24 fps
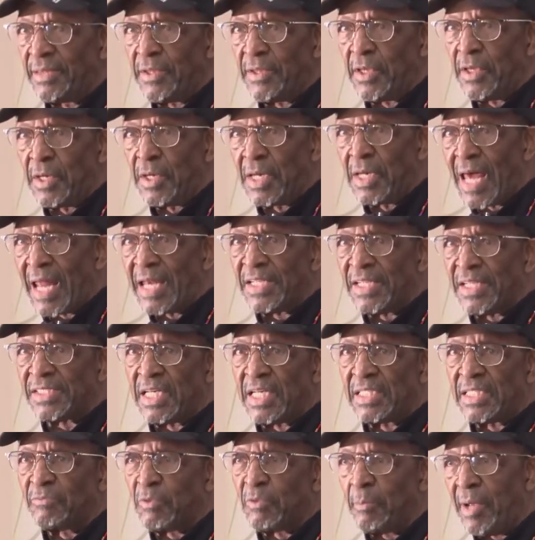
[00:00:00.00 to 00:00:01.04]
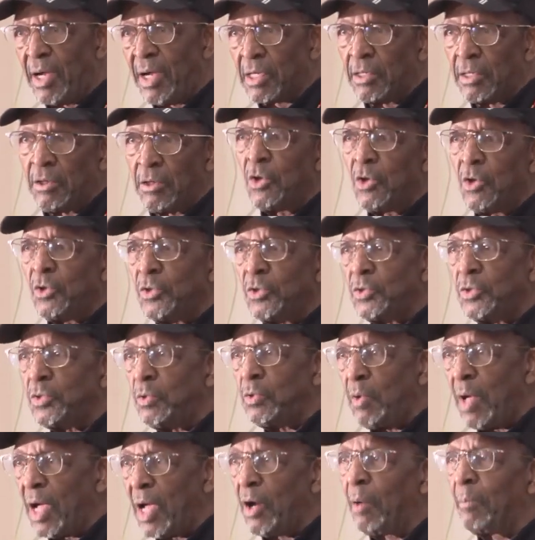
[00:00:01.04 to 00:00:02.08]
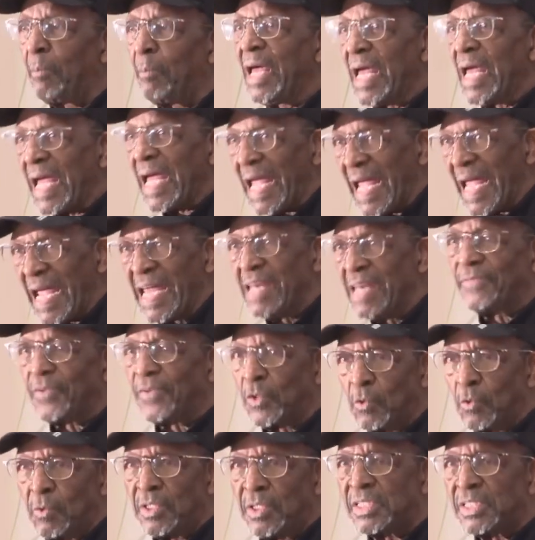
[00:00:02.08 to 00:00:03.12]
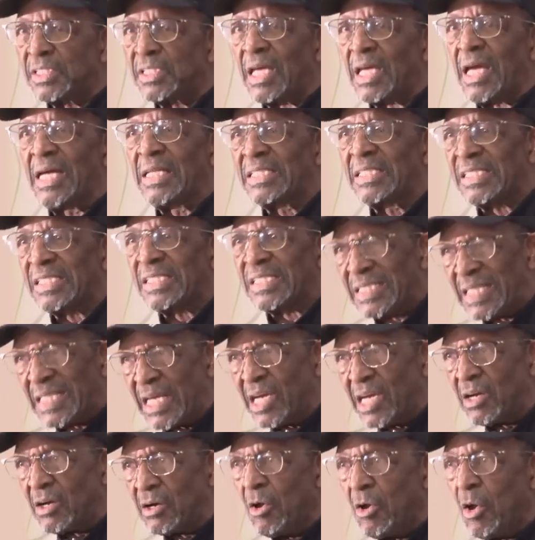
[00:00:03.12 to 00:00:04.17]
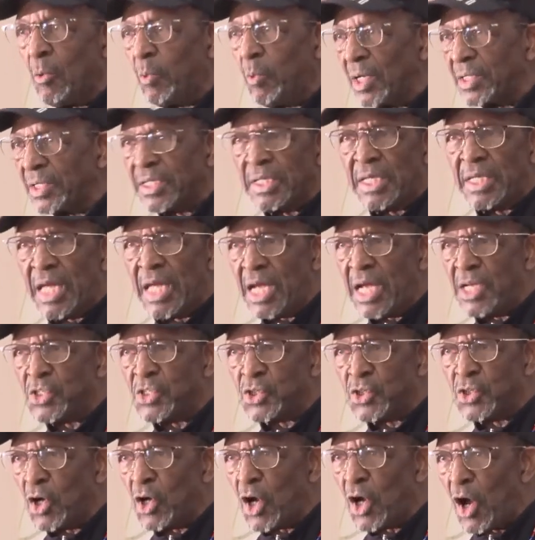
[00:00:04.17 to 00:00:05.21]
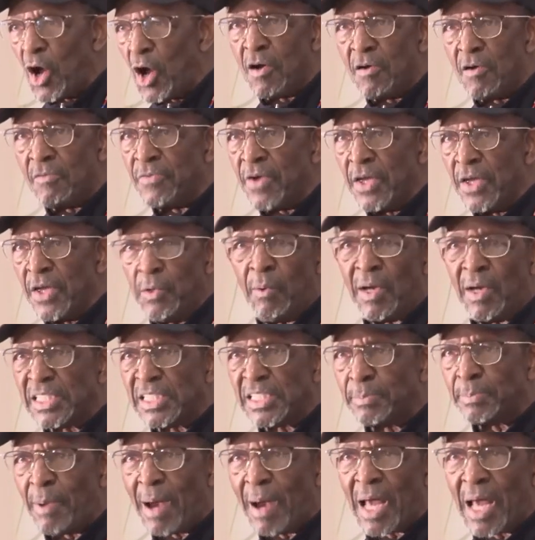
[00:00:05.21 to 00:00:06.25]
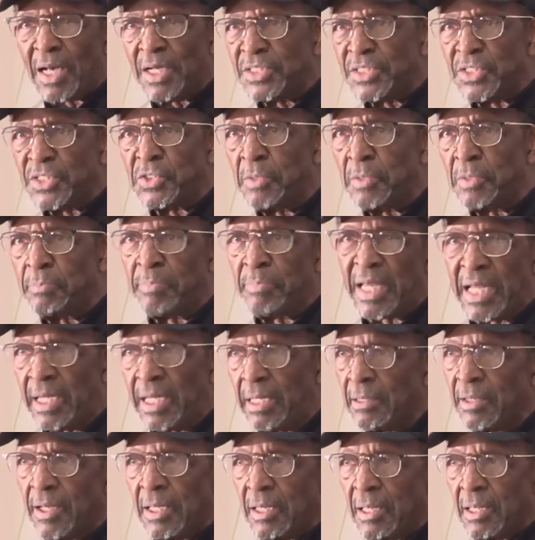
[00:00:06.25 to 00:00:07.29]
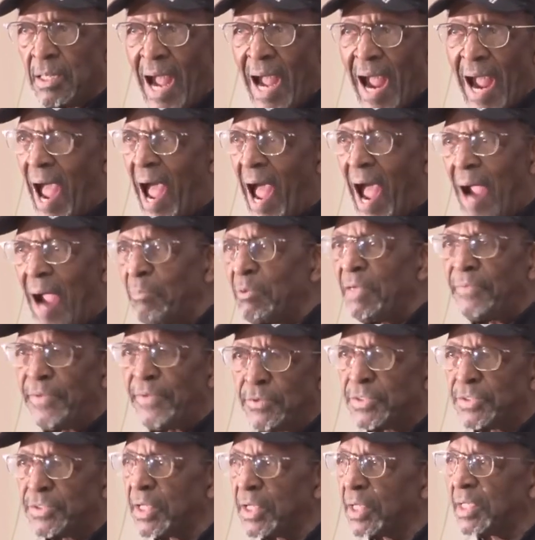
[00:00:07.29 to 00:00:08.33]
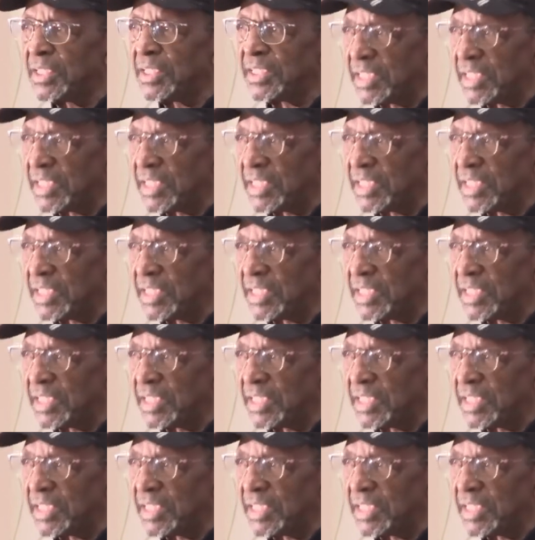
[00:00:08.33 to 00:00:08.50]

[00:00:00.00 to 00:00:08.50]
in the United States of America to help influence and steer what the nature of U.S. policy should be. I refuse to